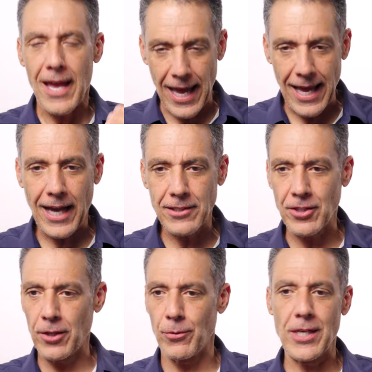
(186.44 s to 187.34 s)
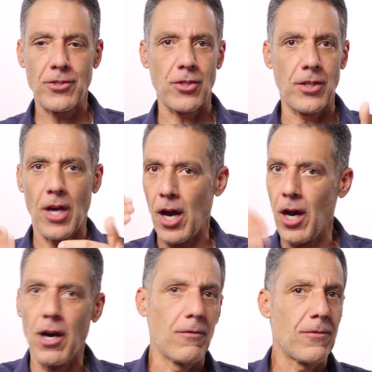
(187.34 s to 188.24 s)
AI generation
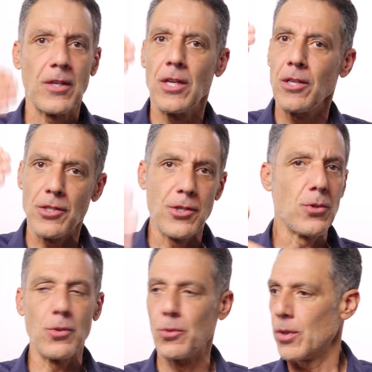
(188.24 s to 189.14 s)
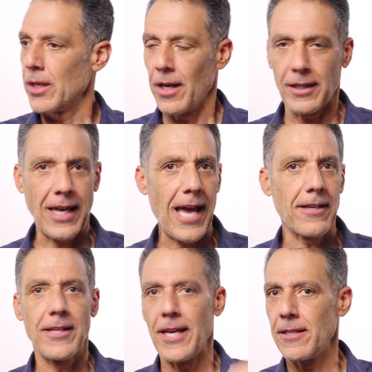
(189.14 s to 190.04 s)
of you, a
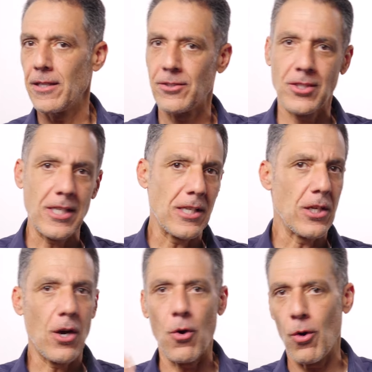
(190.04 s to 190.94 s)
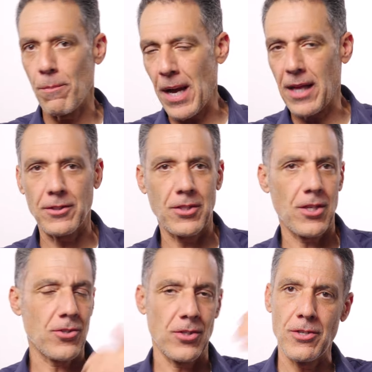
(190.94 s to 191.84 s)
candidate, a CEO, a
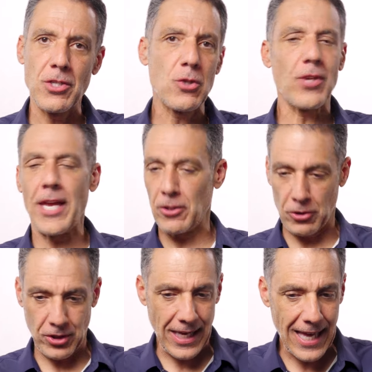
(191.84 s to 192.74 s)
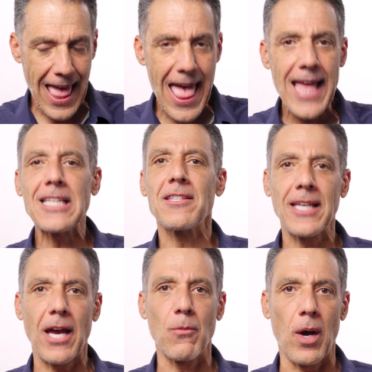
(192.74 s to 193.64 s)
politician, a news anchor saying
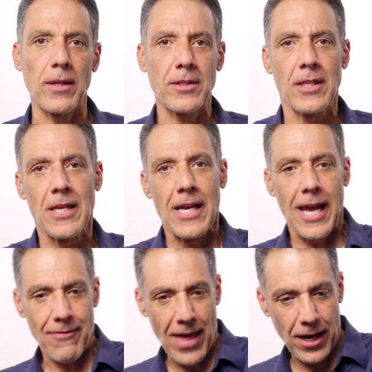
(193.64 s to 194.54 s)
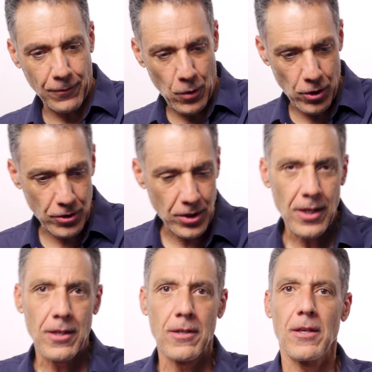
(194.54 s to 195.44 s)
anything I want. And then, of course,
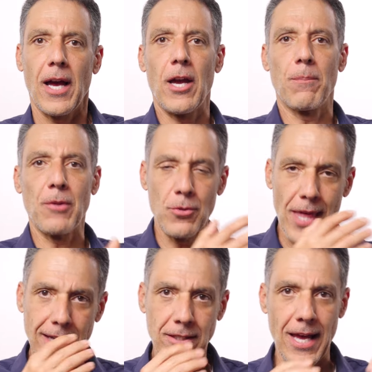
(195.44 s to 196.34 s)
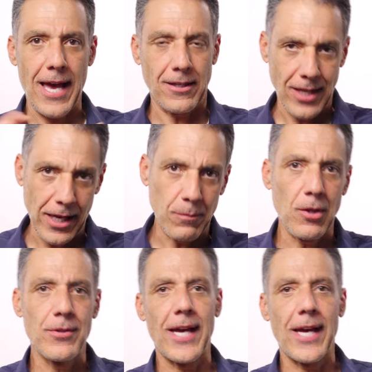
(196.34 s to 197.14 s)
I upload that to X, I upload